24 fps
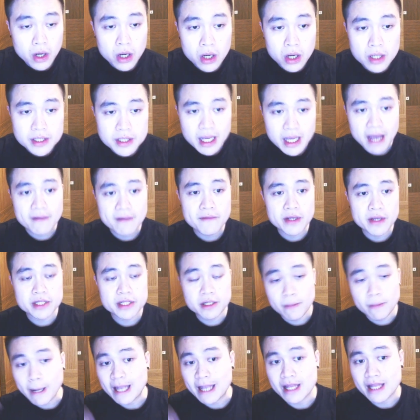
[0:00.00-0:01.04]
cost average
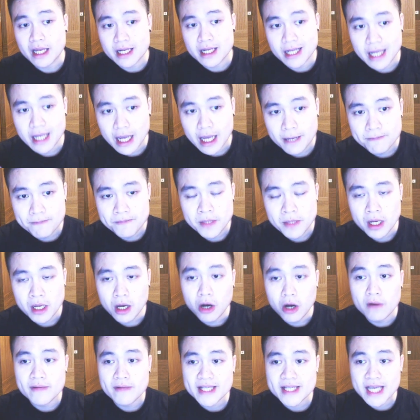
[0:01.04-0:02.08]
of NNDM
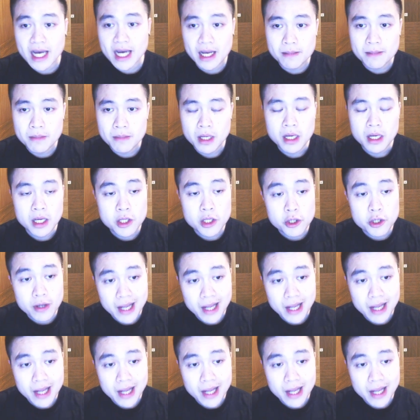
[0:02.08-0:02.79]
over time, you're